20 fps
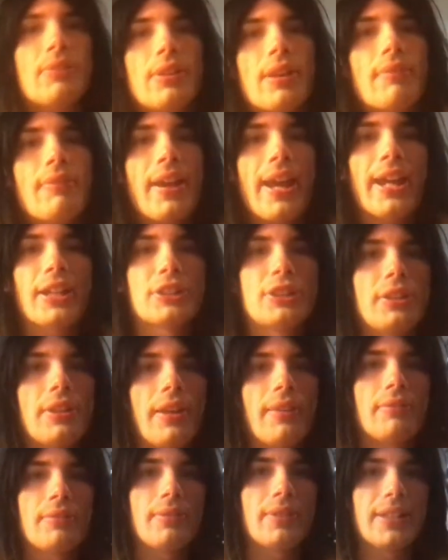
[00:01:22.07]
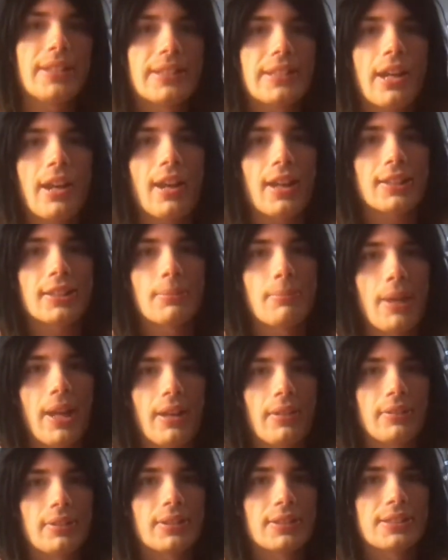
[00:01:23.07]
have actually ever really talked about
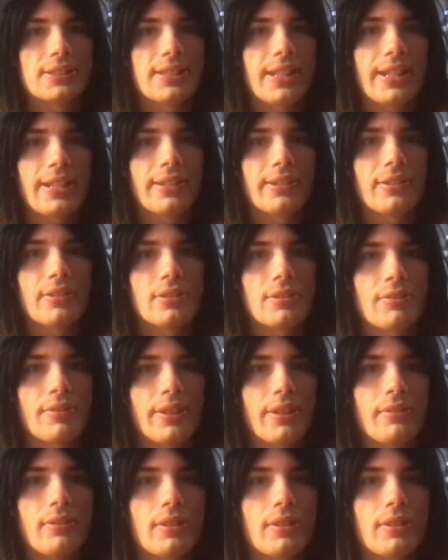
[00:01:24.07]
St. Clairsville.